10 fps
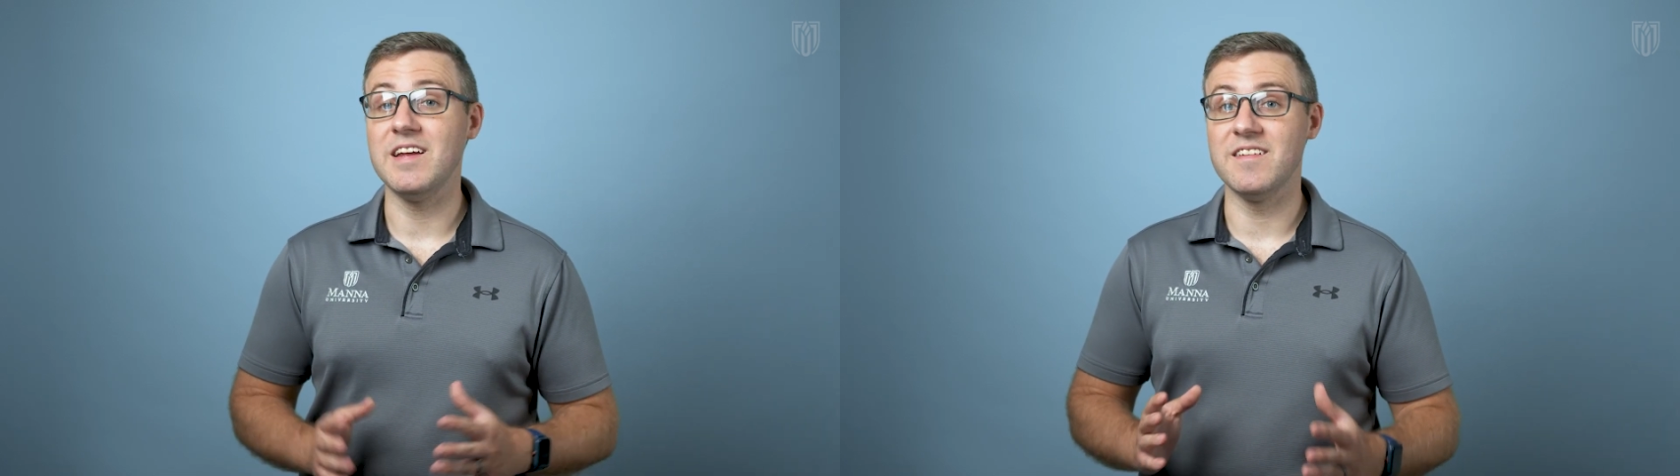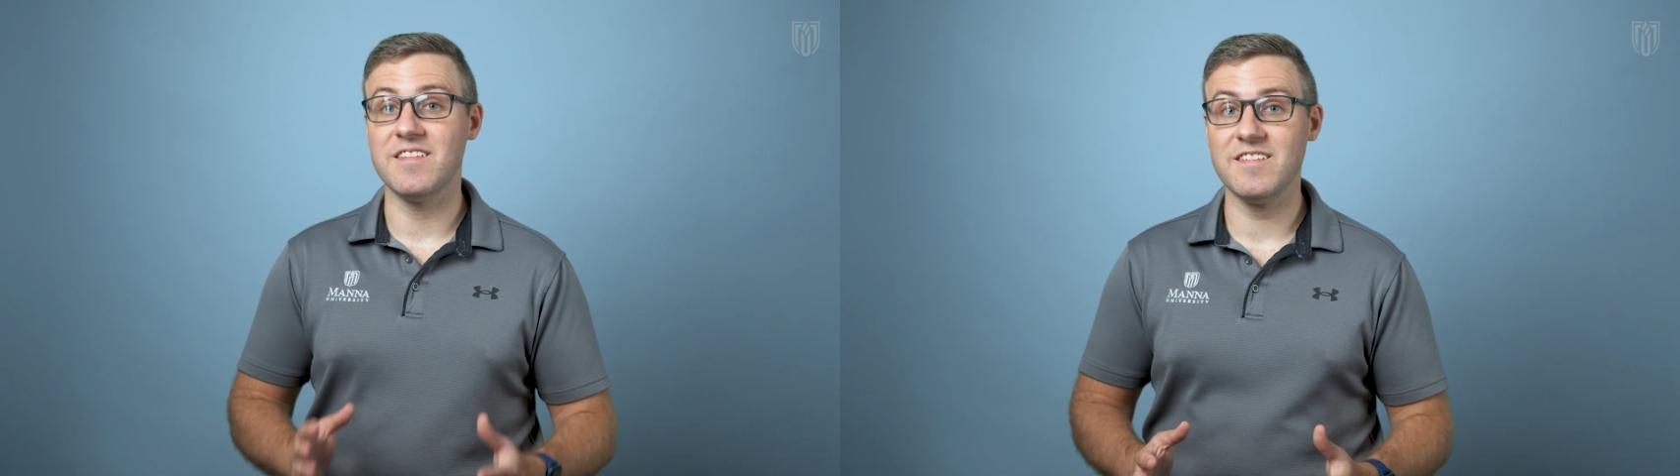
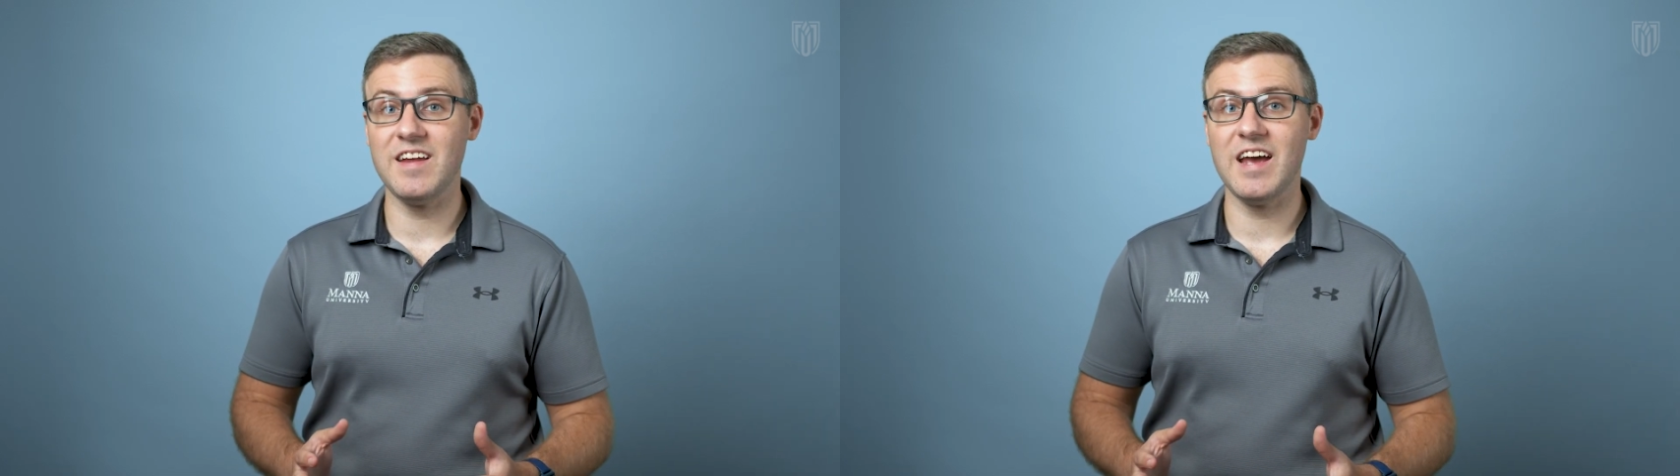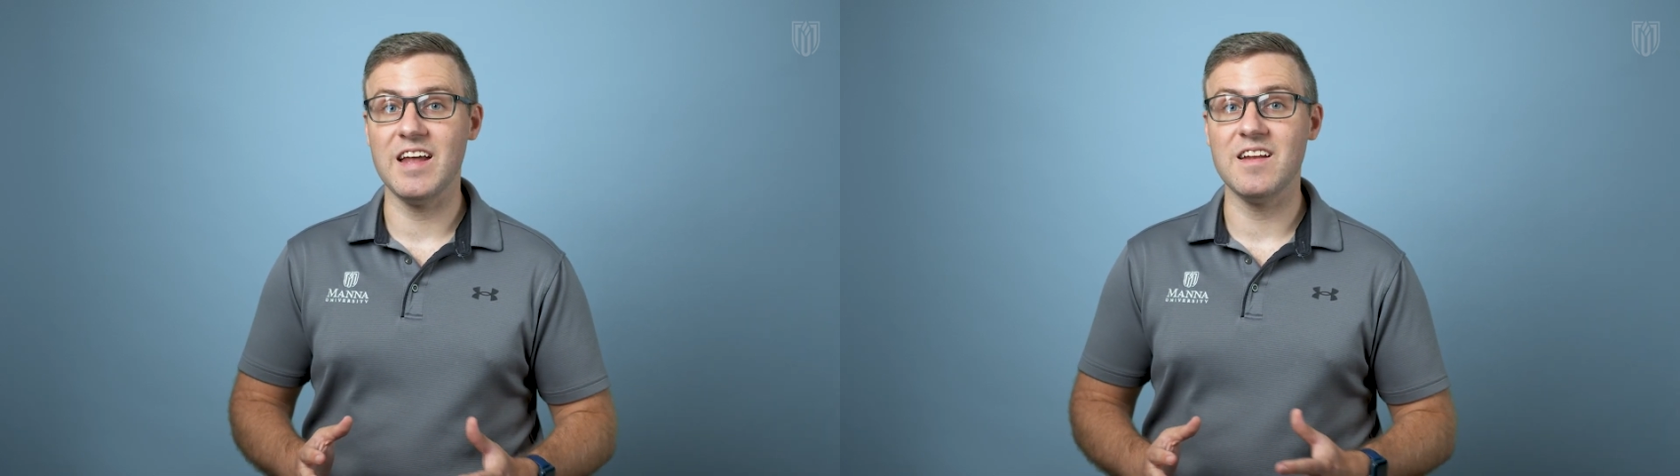
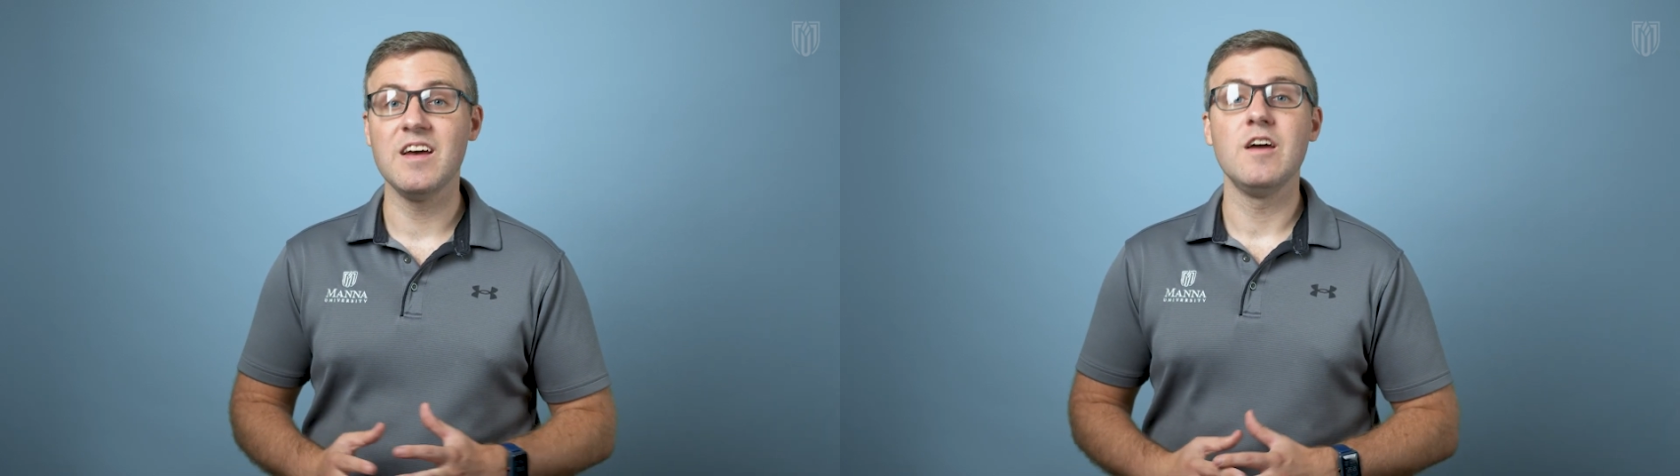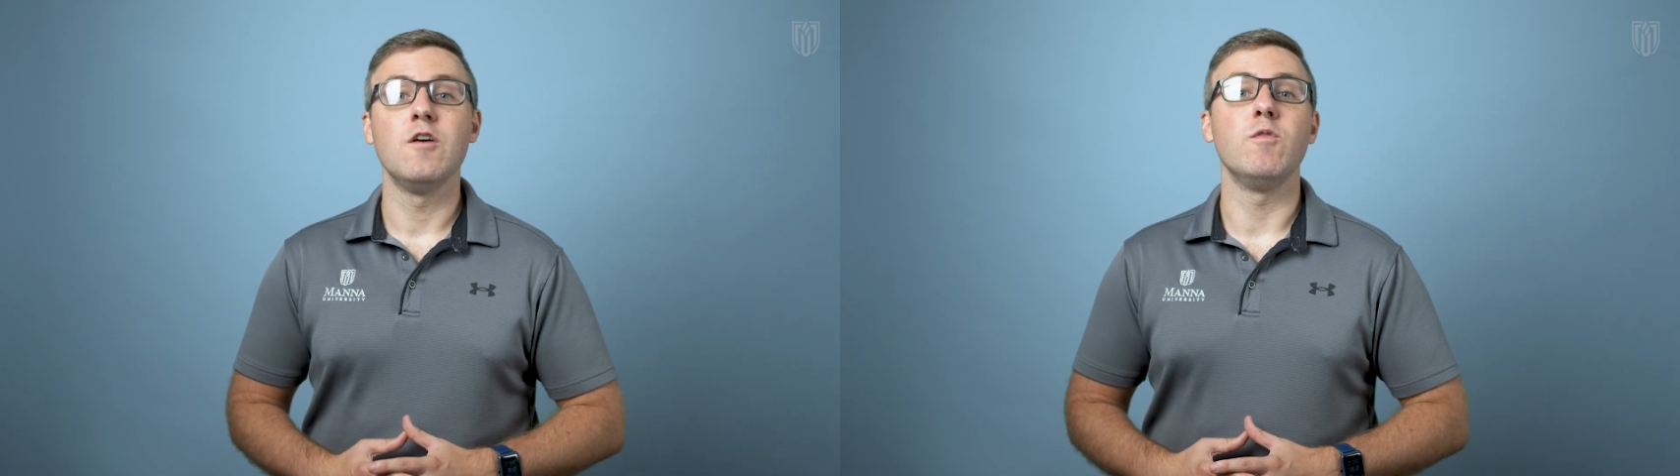
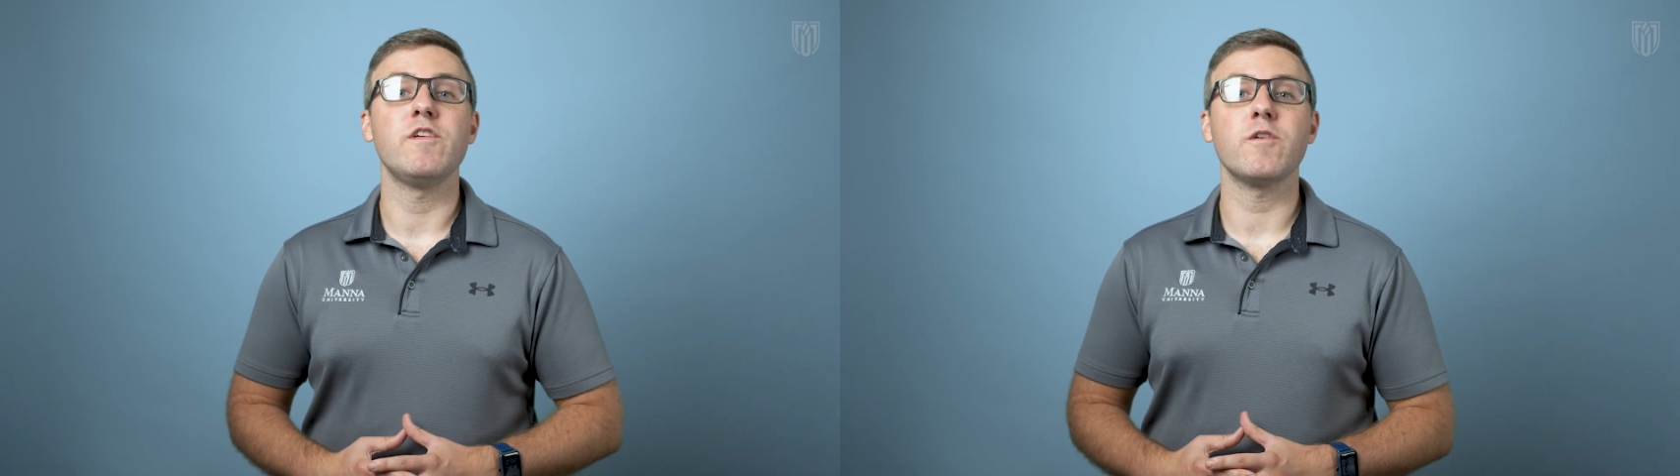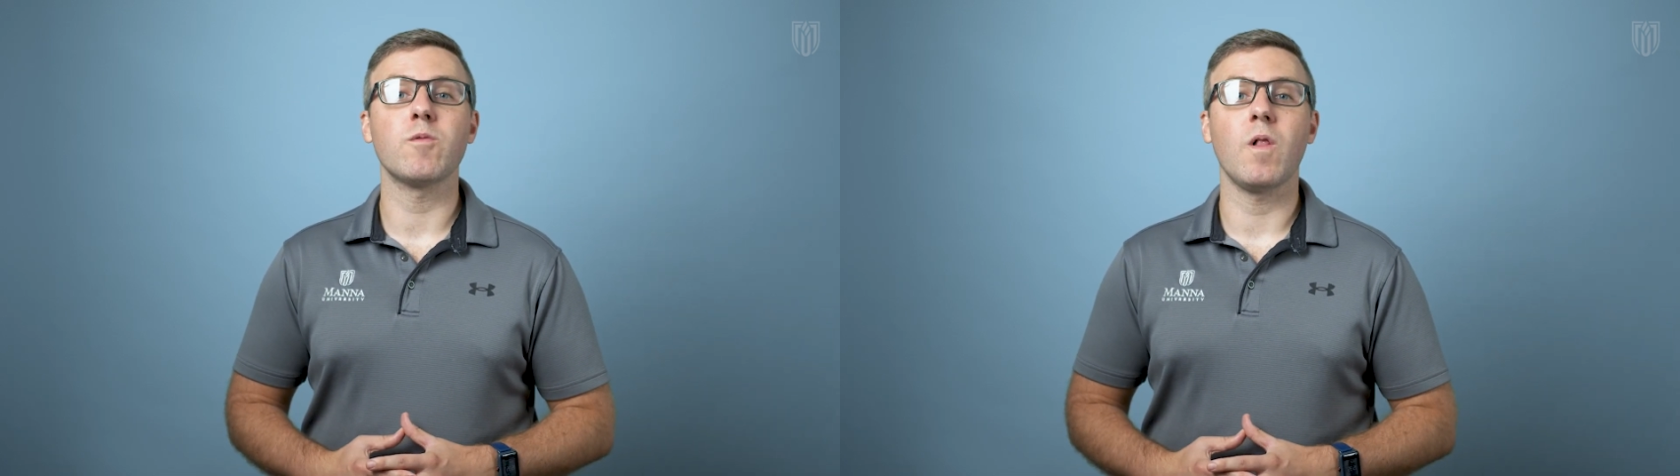Instead, we
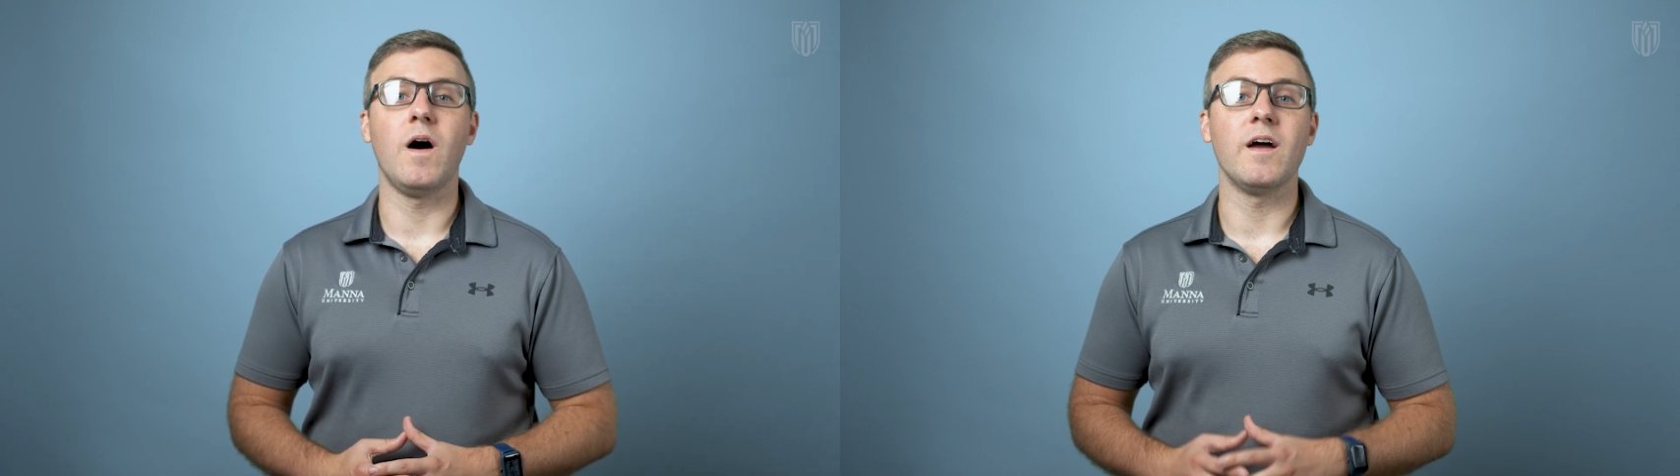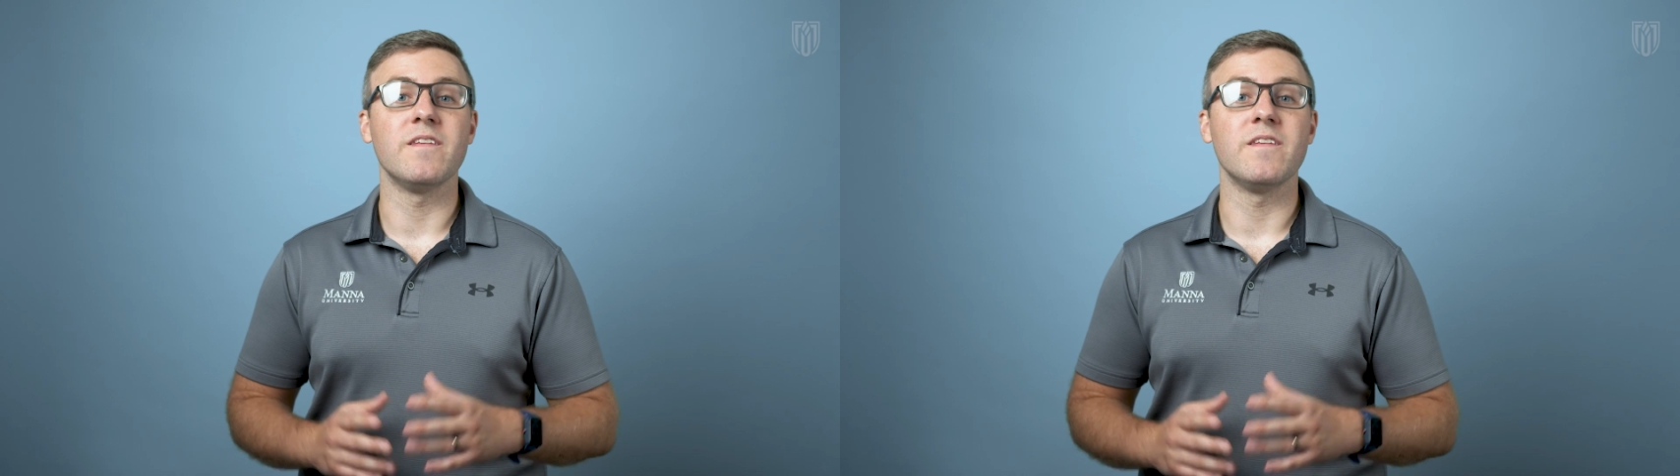should rely